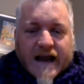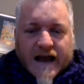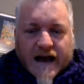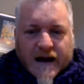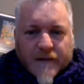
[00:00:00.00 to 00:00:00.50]

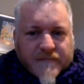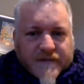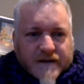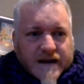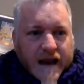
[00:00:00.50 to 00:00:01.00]

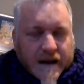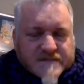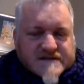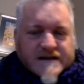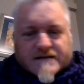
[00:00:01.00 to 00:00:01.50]
the
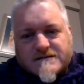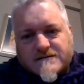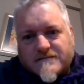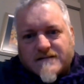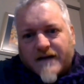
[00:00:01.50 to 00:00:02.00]
games that
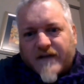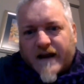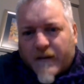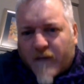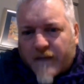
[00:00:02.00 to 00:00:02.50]
kind of the
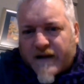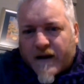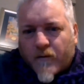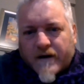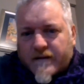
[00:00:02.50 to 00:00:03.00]
game I play,
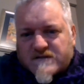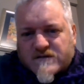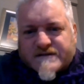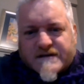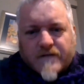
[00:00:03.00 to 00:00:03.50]
one of them is
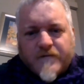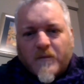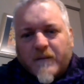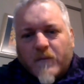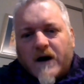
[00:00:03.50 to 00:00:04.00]
called
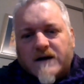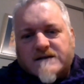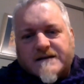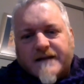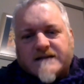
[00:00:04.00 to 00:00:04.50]
Terraforming
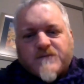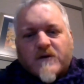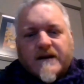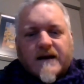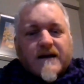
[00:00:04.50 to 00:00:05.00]
Mars, and that's
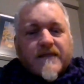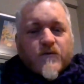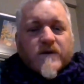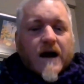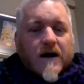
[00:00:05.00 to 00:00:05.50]
probably like a
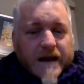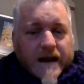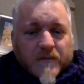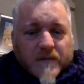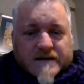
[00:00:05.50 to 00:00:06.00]
3-hour
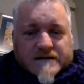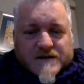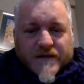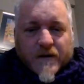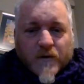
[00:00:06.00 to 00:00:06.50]
game. And so
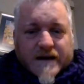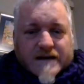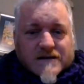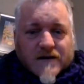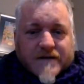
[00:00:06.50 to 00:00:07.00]
there really
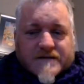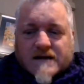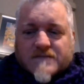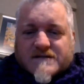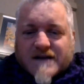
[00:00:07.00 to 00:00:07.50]
is a lot of
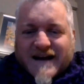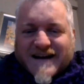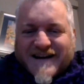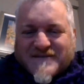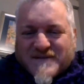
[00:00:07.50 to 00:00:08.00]
time to
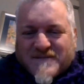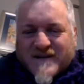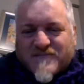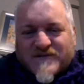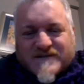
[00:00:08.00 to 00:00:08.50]
hang out with
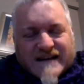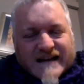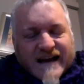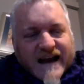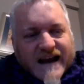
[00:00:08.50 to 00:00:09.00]
people.
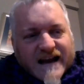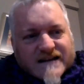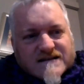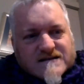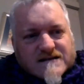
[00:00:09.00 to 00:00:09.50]

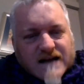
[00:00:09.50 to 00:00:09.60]
And